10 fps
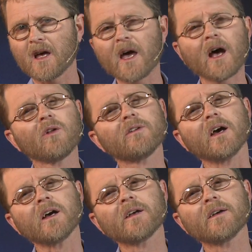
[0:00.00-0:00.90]

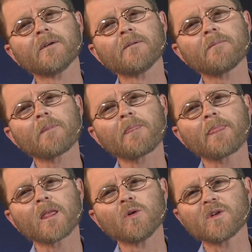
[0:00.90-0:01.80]
elder
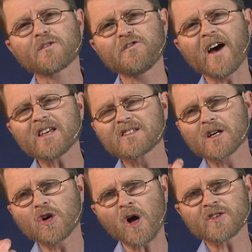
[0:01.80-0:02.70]
would face the
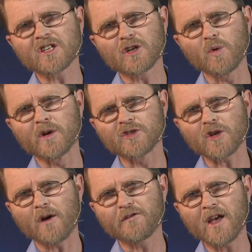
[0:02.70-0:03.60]
consequence
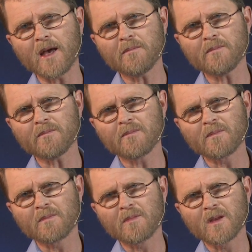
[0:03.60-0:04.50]
of him
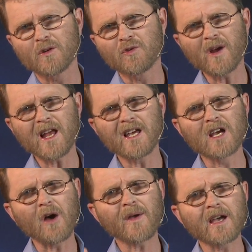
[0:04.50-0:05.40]
really
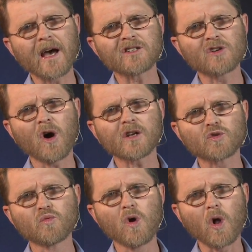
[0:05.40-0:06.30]
going against God's
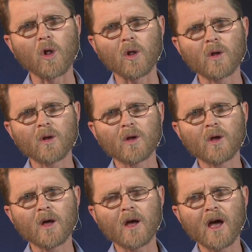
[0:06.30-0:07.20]
will
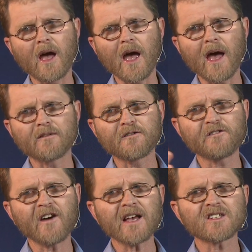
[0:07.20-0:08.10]
and
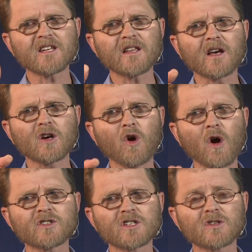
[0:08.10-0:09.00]
facing the
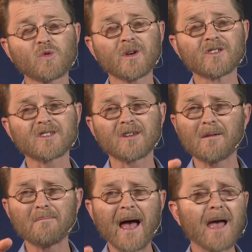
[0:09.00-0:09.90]
consequence,
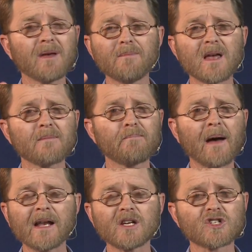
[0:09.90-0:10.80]
maybe being
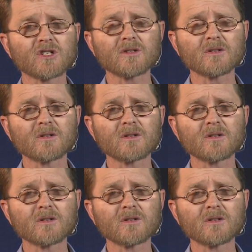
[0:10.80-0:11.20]
punished,